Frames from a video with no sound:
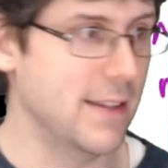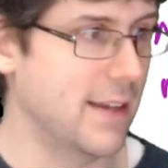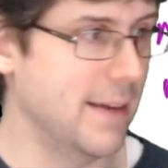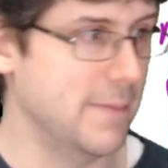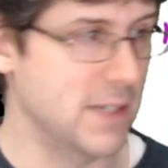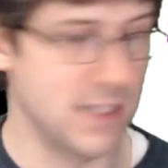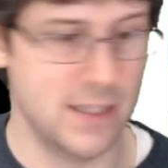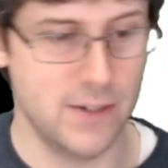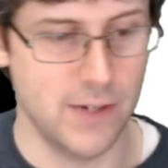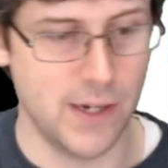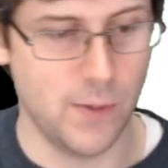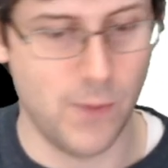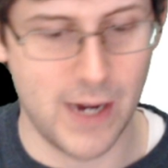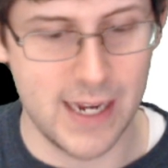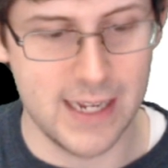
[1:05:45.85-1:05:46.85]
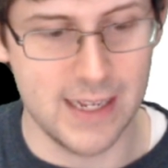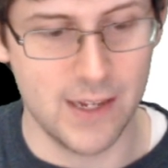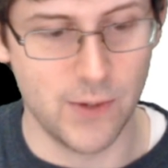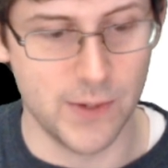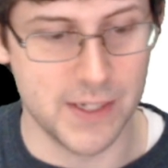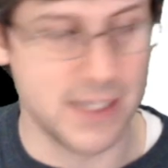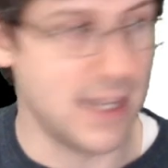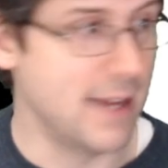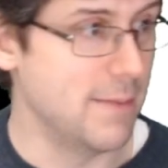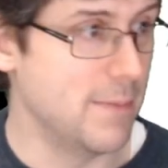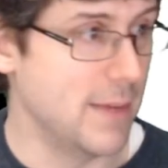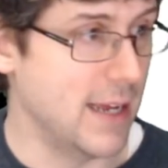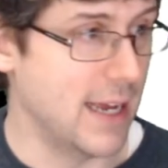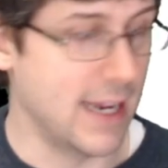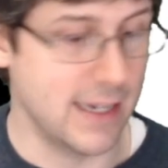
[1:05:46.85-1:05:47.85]
I'm just doing y equals
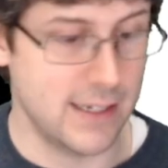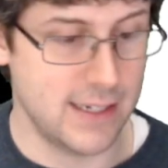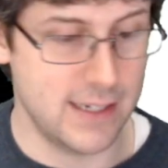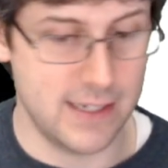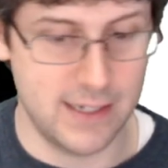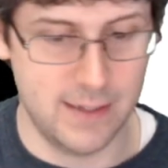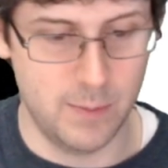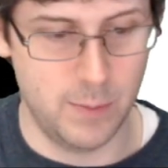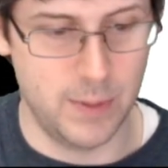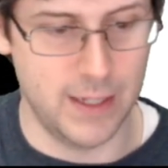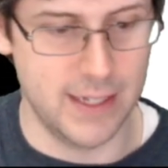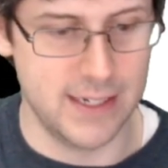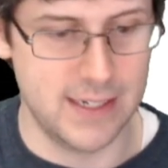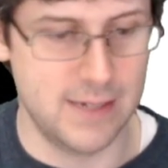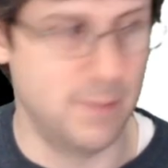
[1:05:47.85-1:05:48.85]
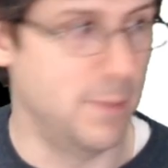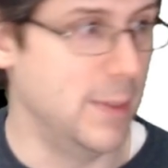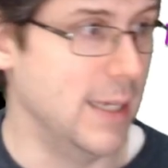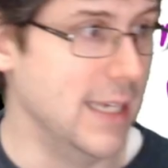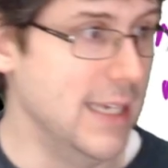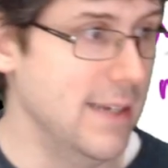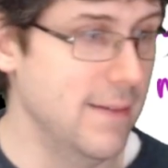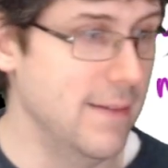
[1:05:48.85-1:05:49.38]
mx plus b.